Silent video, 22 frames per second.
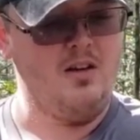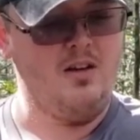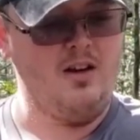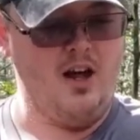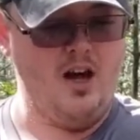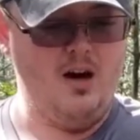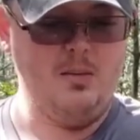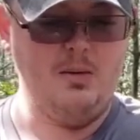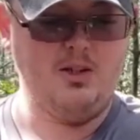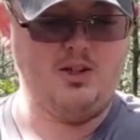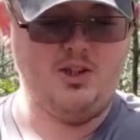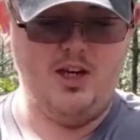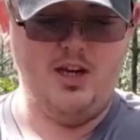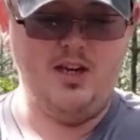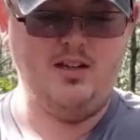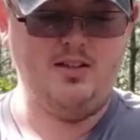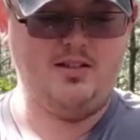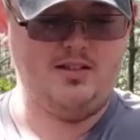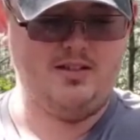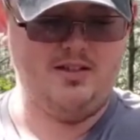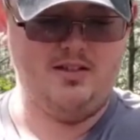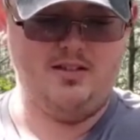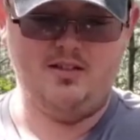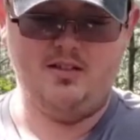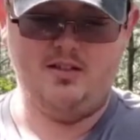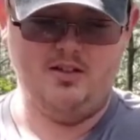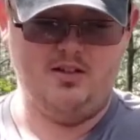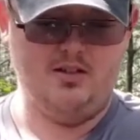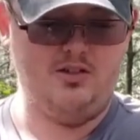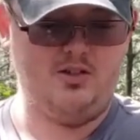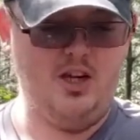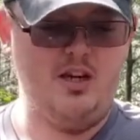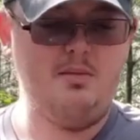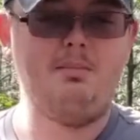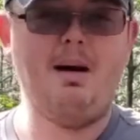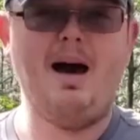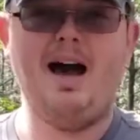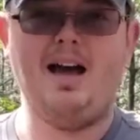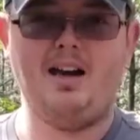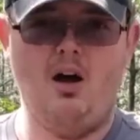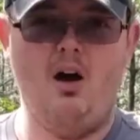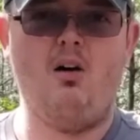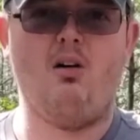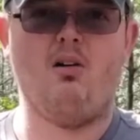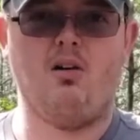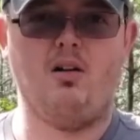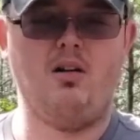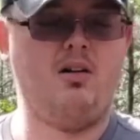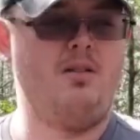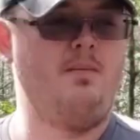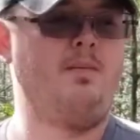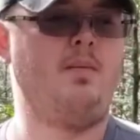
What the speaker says: No, but she's biting hard.